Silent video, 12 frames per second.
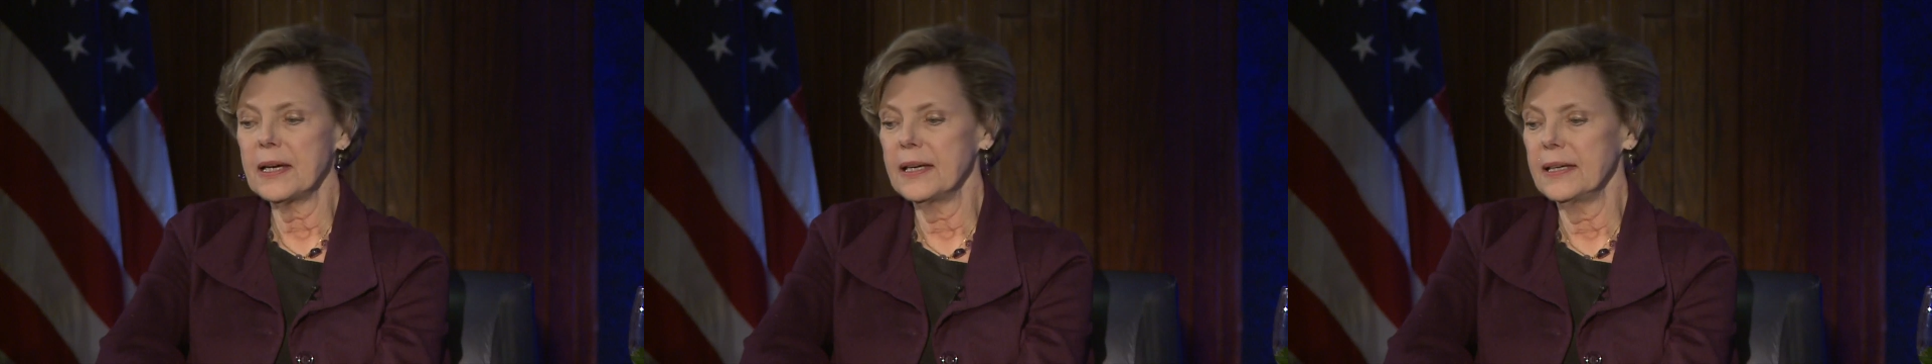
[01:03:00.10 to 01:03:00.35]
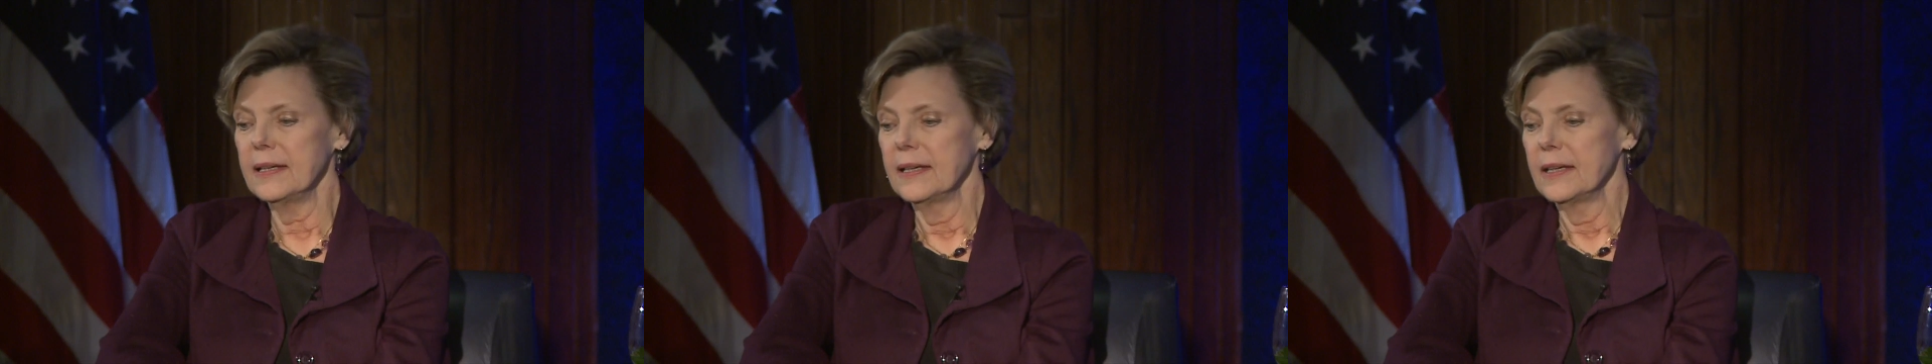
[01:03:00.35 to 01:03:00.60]

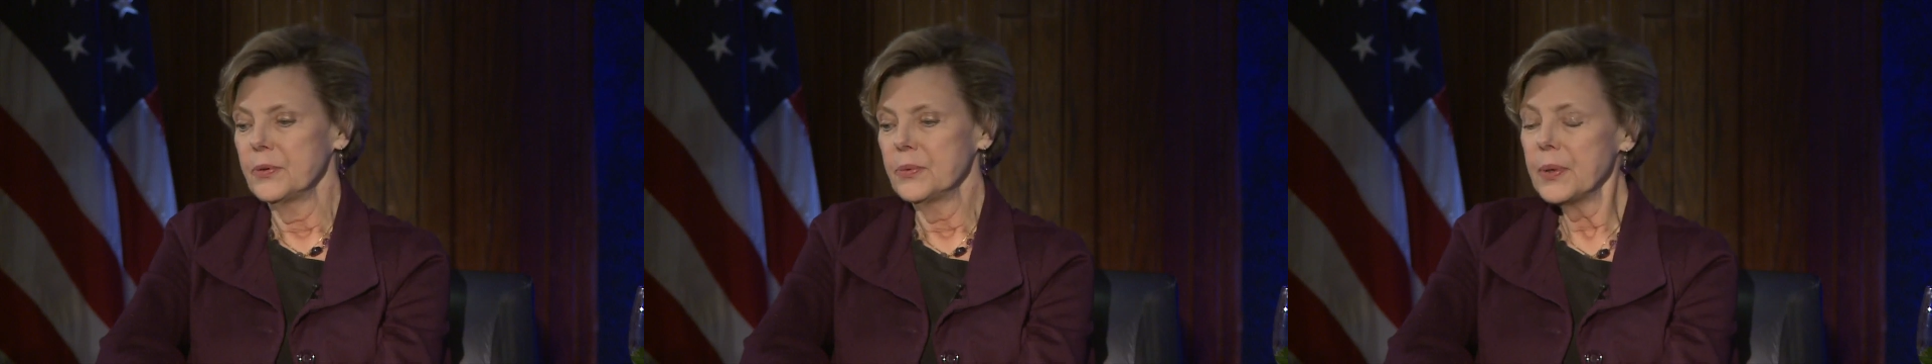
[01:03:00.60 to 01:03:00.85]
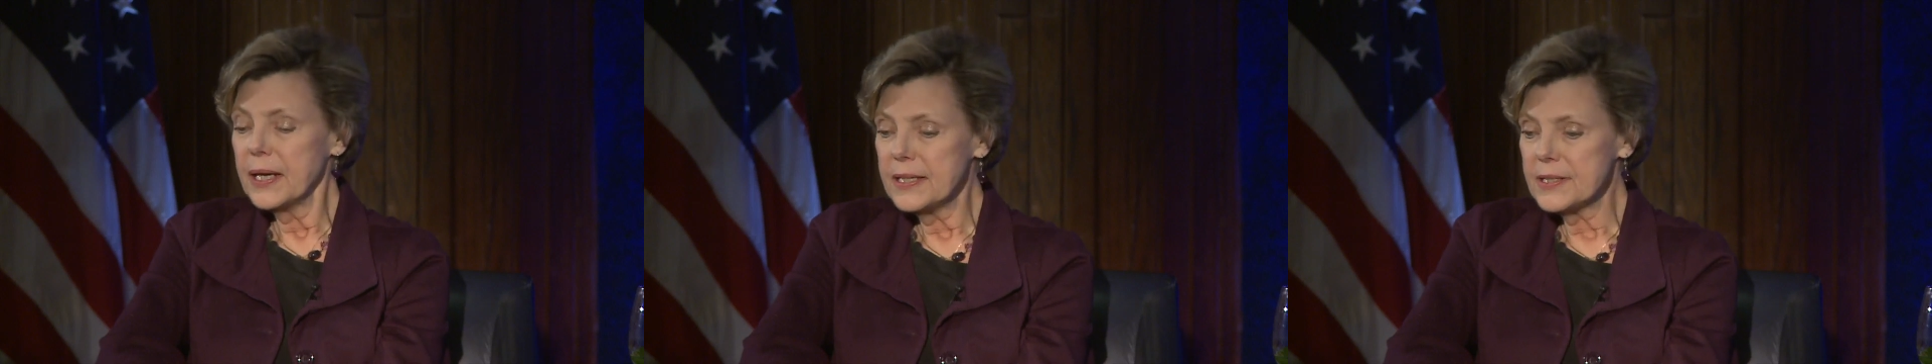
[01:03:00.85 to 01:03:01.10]
by
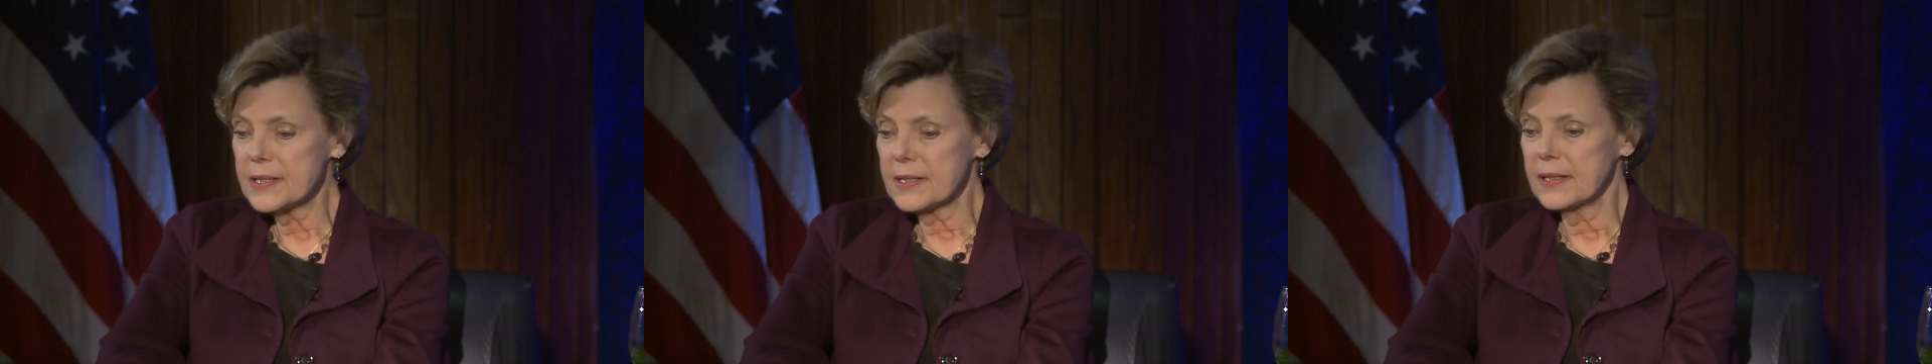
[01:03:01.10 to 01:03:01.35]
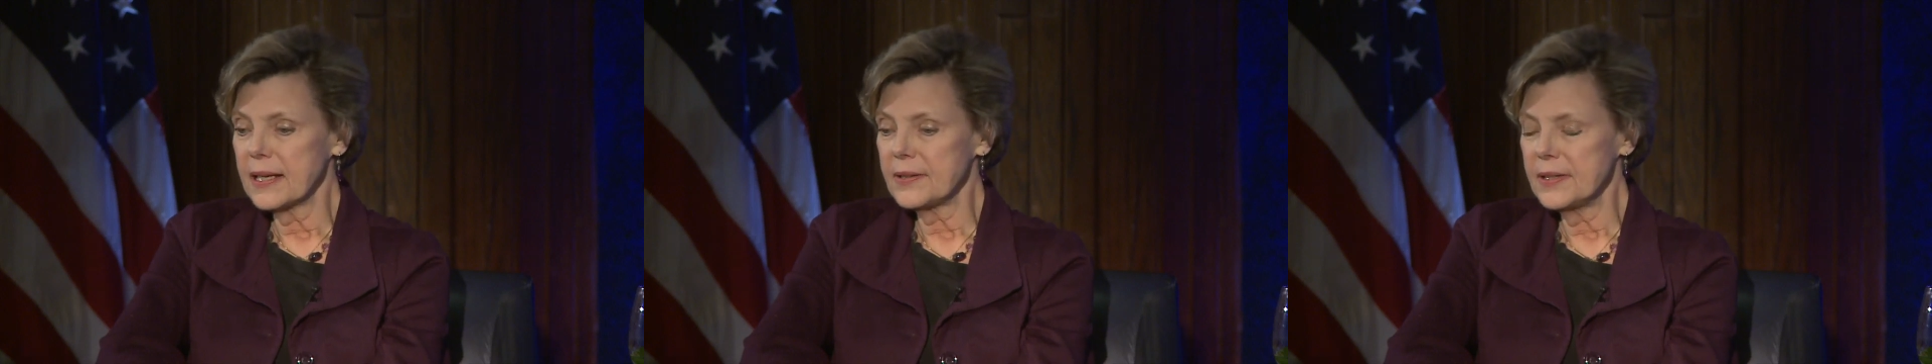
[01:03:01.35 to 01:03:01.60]
race
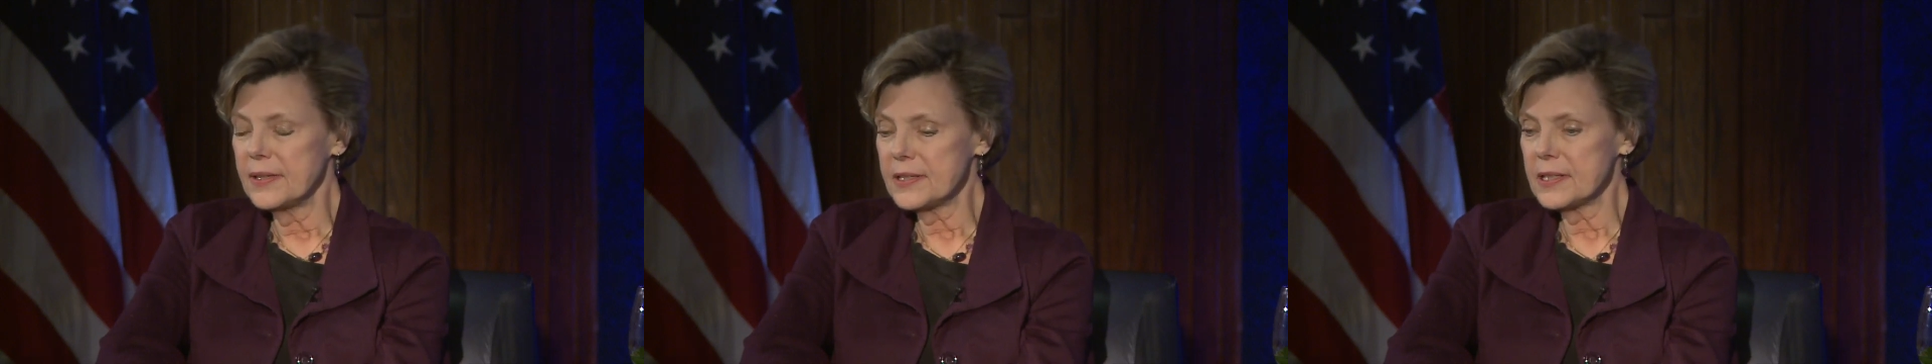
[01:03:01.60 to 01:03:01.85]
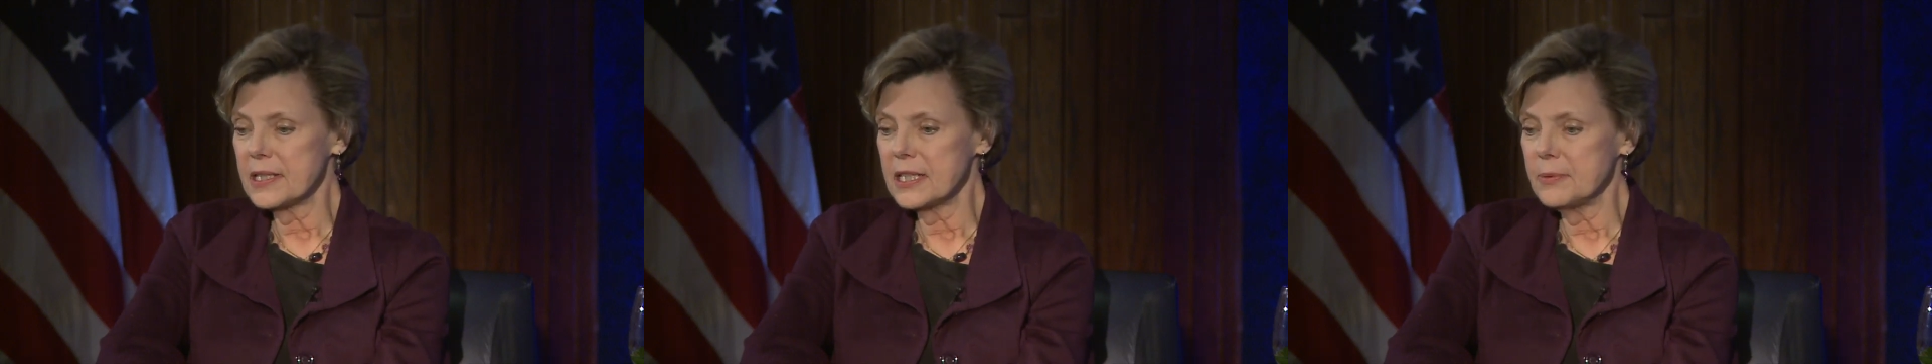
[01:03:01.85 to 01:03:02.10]
and
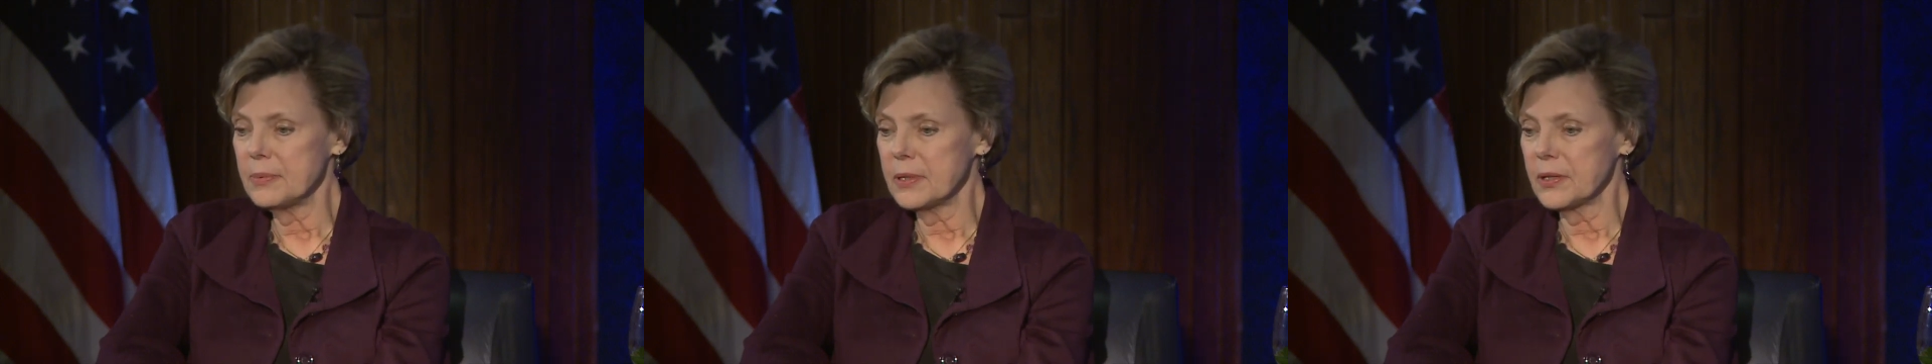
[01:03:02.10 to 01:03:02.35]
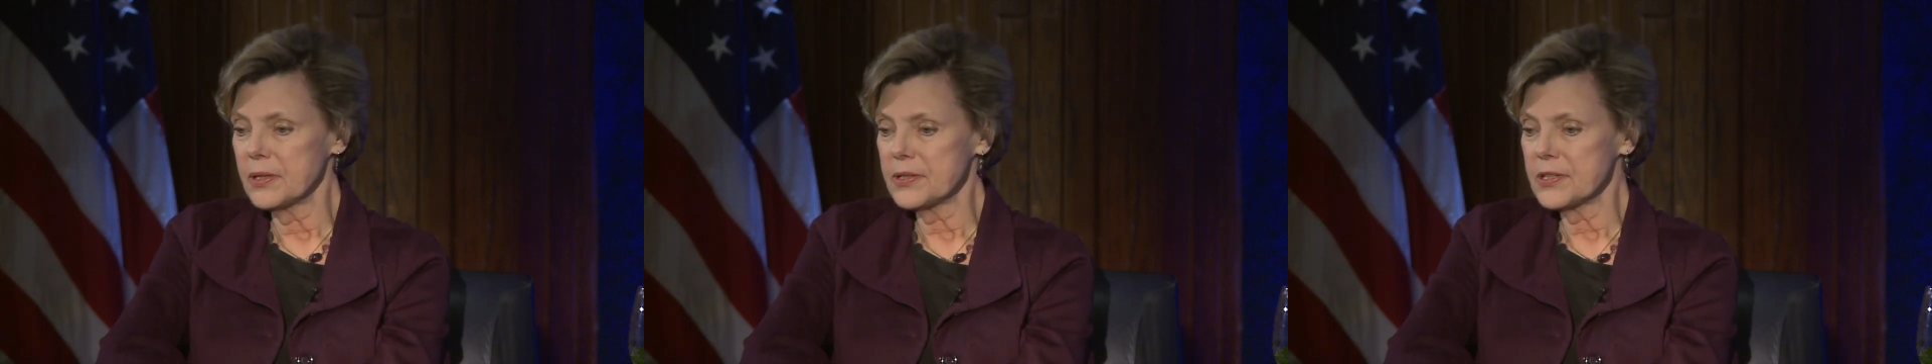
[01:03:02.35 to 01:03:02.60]
ethnicity,
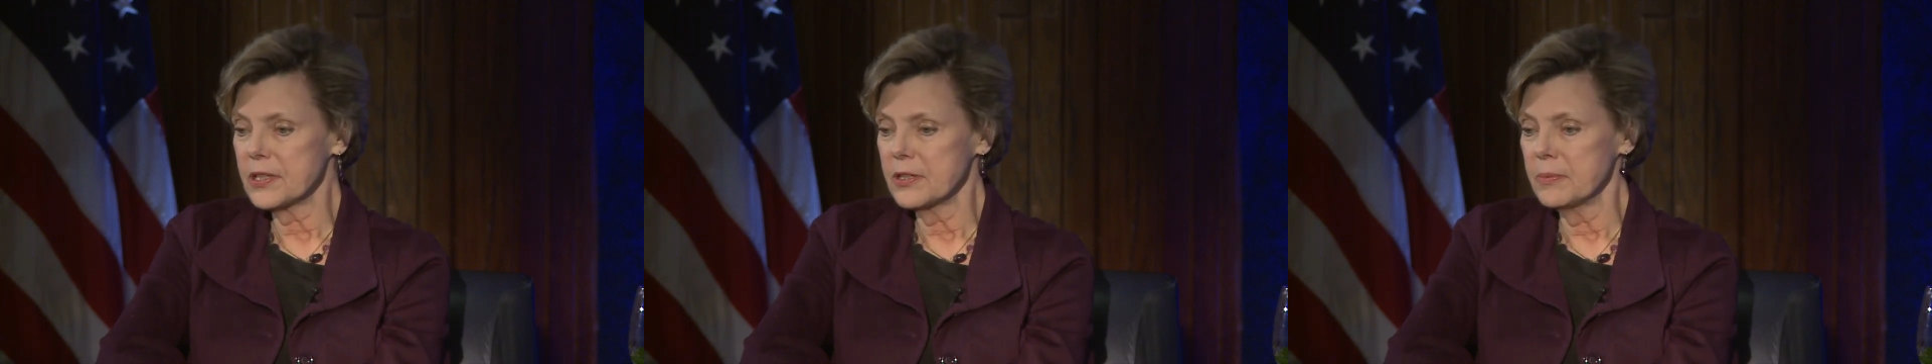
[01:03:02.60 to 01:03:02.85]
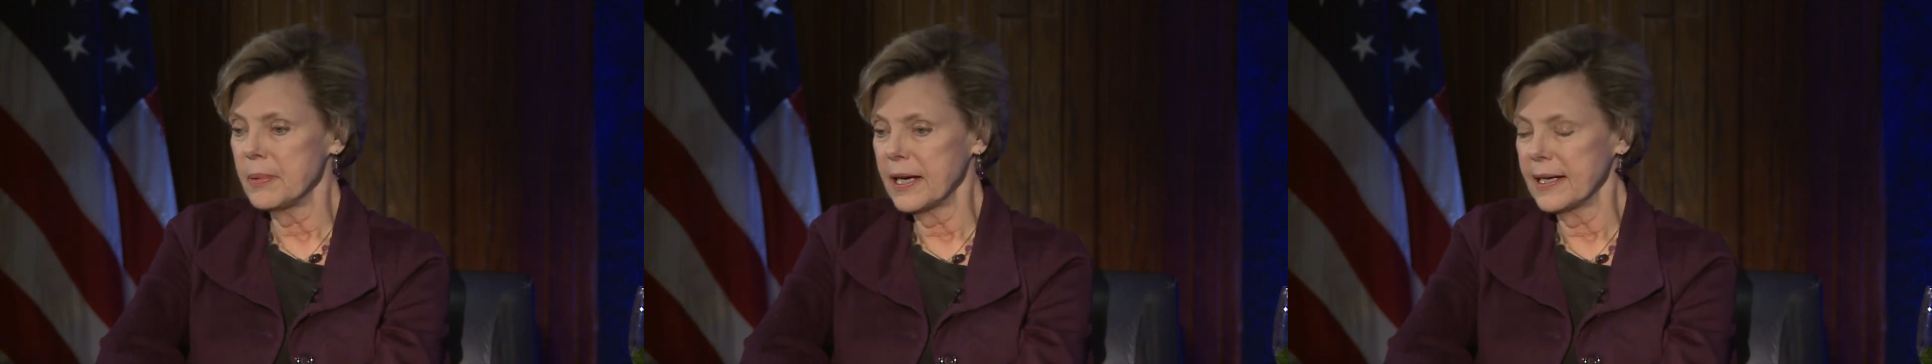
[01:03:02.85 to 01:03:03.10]
but
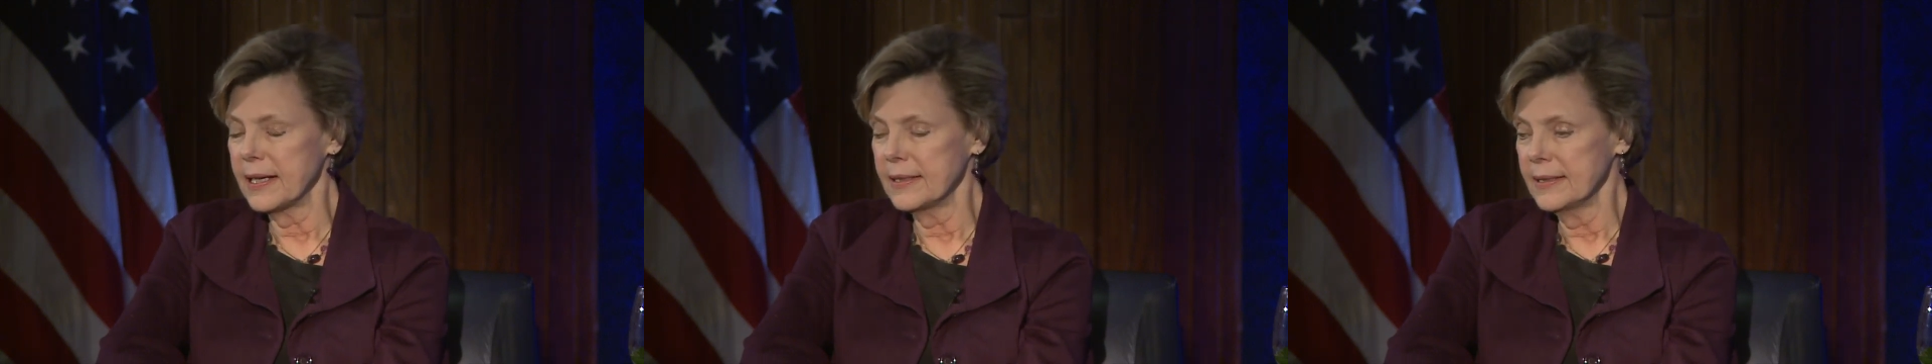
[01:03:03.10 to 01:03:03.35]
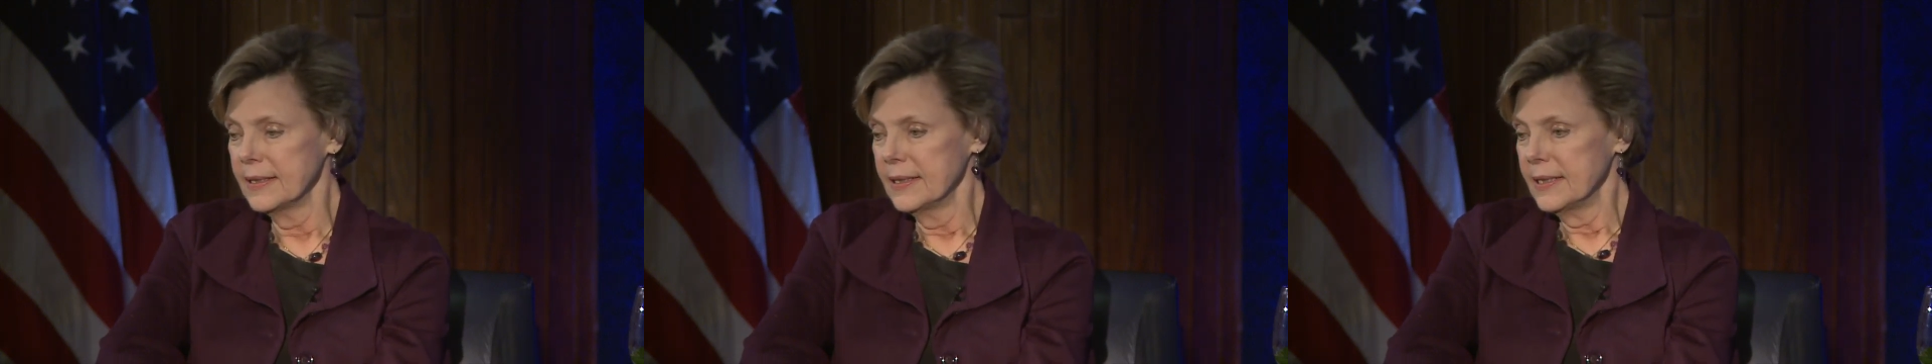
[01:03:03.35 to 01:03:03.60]
also by